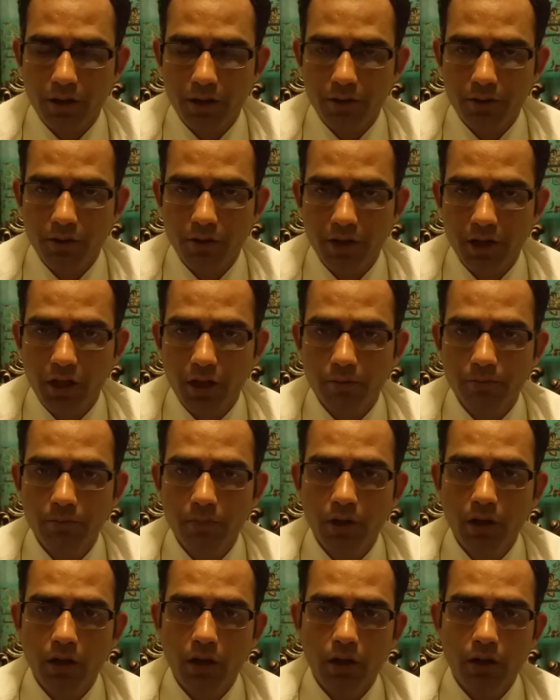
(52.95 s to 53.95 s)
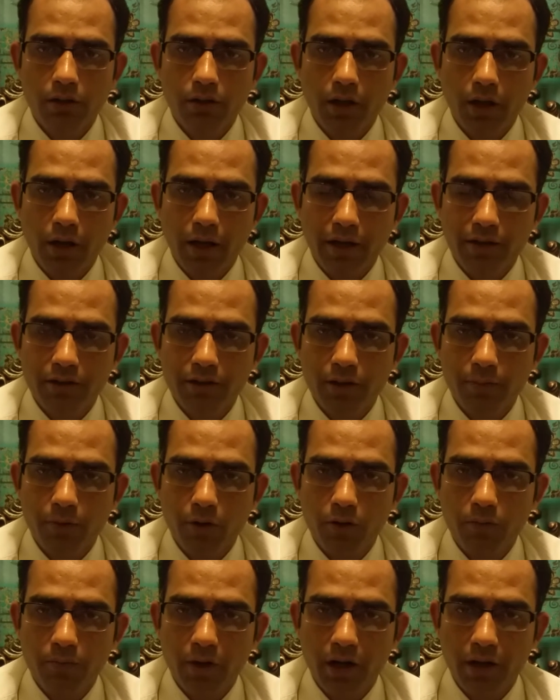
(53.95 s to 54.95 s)
duodenum, they are acted
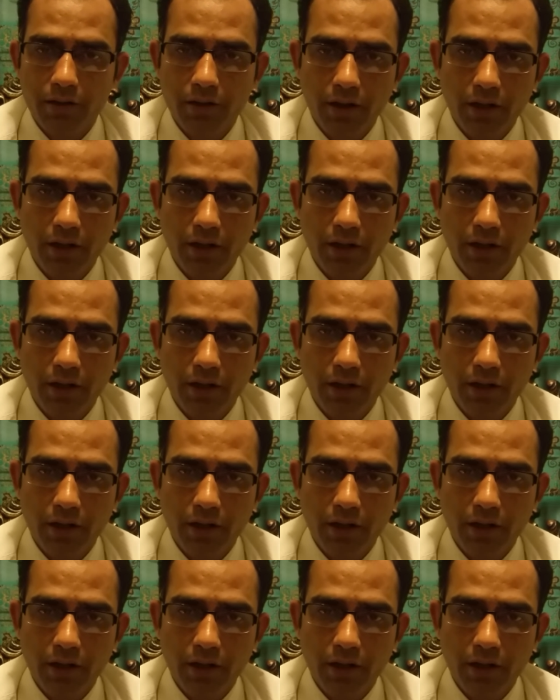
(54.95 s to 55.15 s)
upon by the